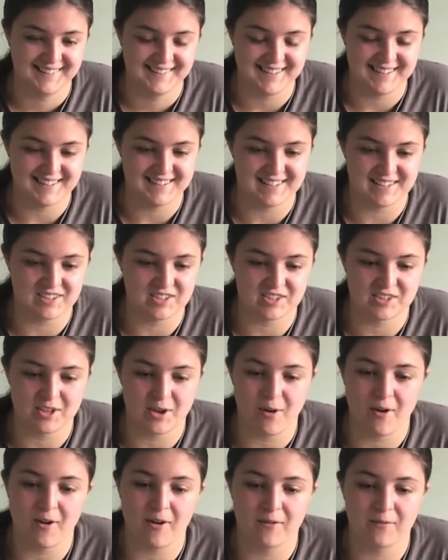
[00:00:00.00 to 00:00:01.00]
this is just
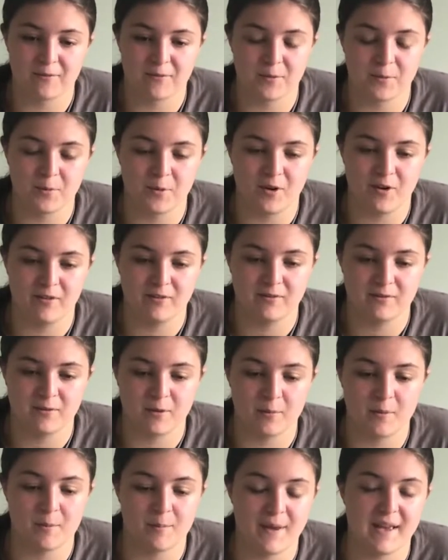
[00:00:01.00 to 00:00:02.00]
going on
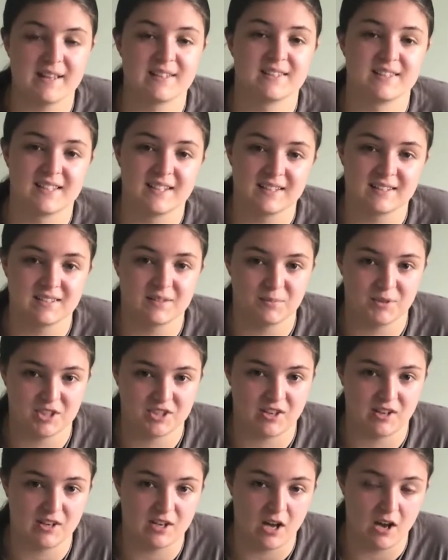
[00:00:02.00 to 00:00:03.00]
from the basics in
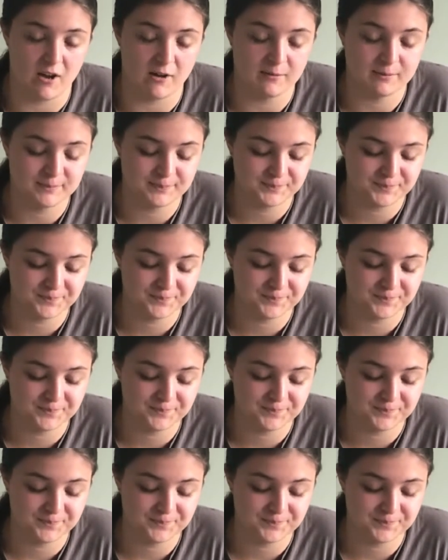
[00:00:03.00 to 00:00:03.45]
which I know.